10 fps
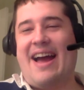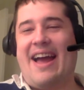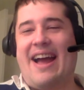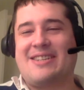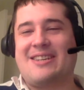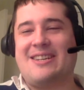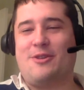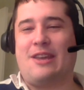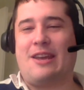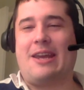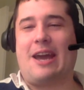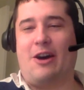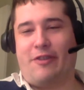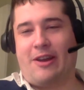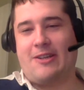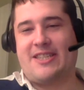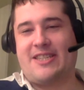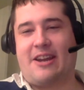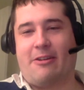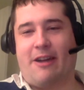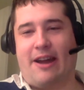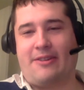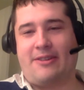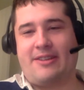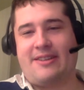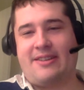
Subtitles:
actually do think Calvin could stick around.